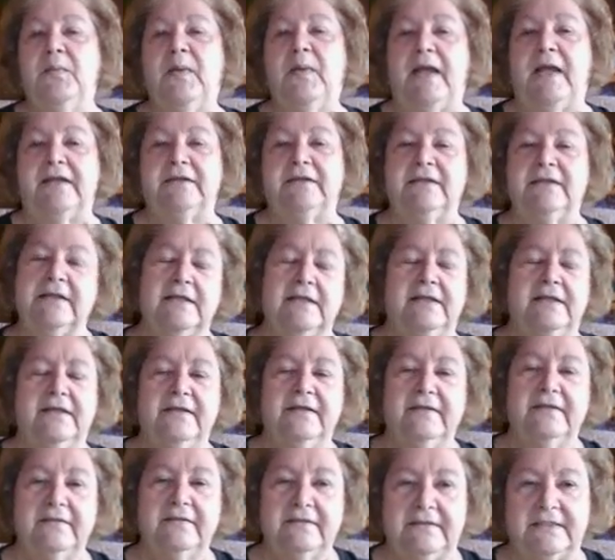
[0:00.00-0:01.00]
But
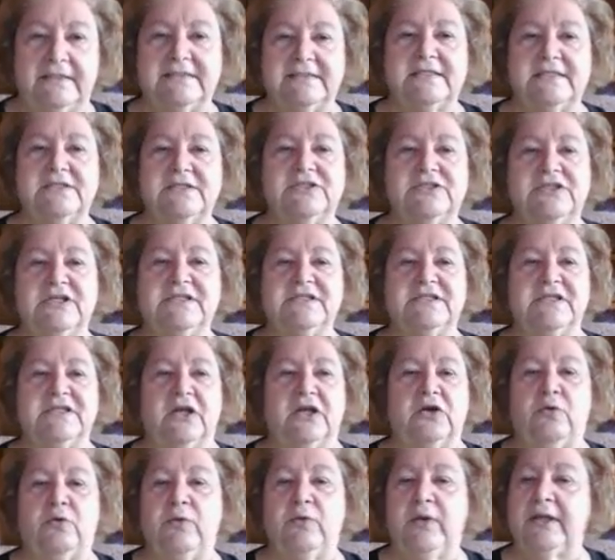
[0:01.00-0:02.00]
this is just
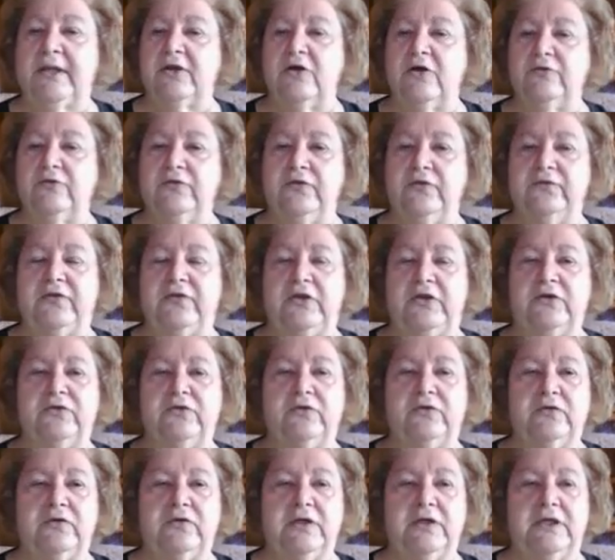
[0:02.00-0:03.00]
a quick
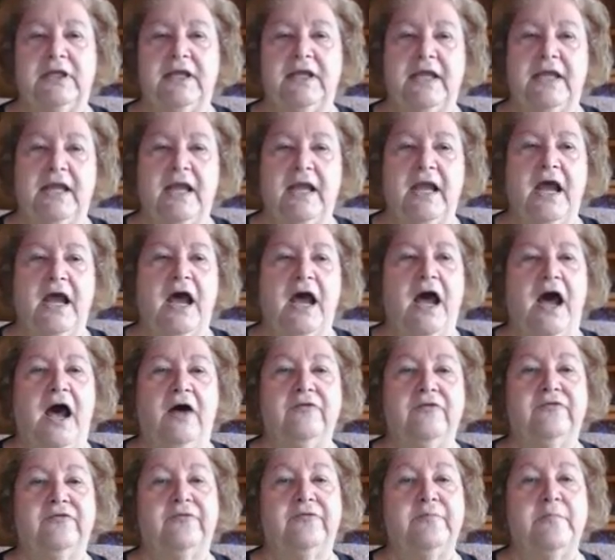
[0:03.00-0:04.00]
overview
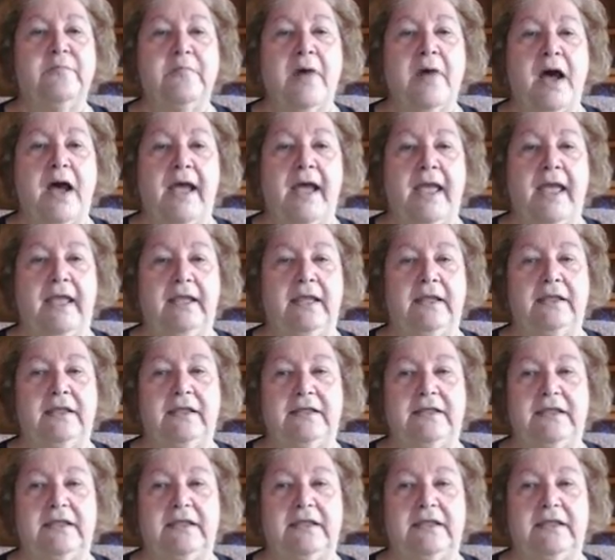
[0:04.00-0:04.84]
of my